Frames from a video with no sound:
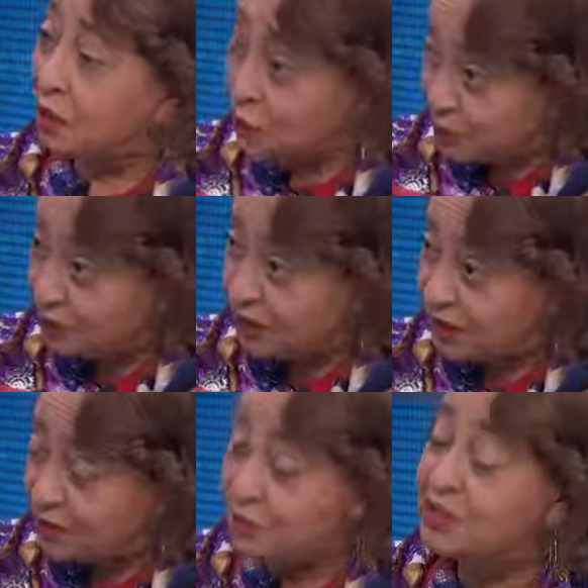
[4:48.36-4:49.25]
of the older
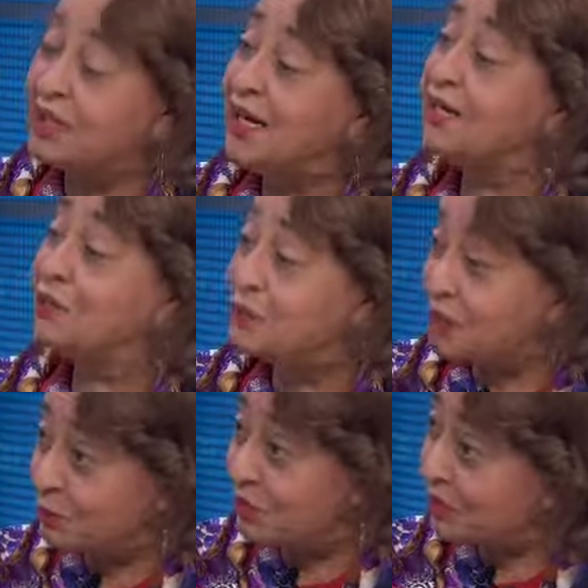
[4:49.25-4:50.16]
ministers and I knew
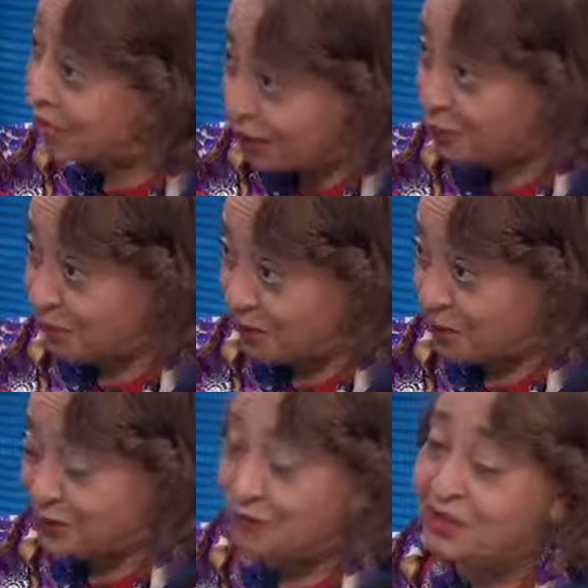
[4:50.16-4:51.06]
some of the younger
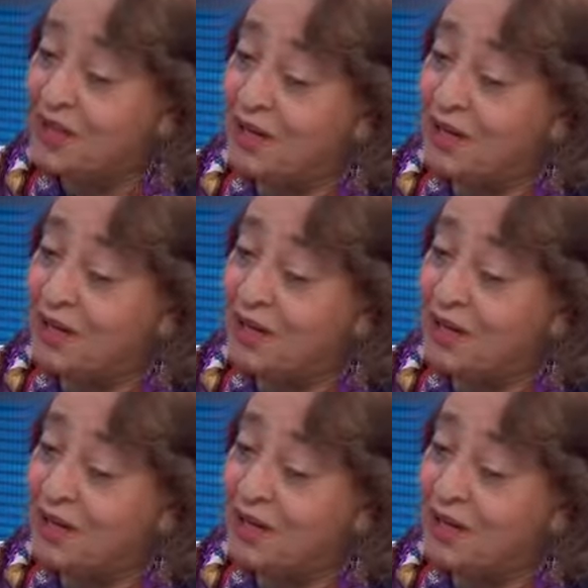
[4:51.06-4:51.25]
ministers.